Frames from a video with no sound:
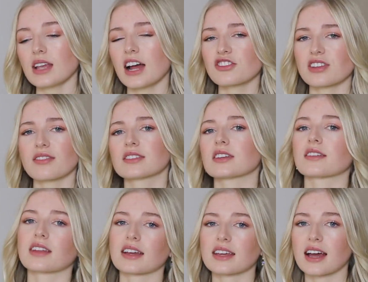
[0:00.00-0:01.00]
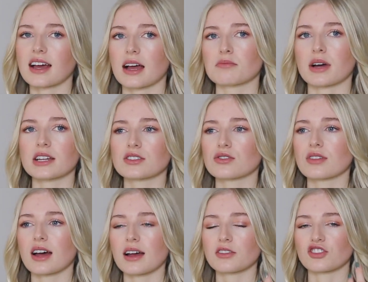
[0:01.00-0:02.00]
I just haven't done that yet. I might do
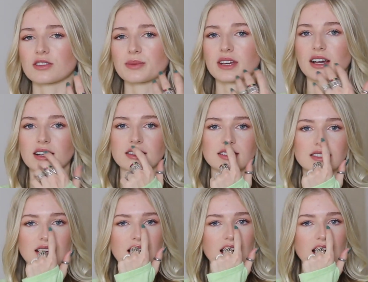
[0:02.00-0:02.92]
that just because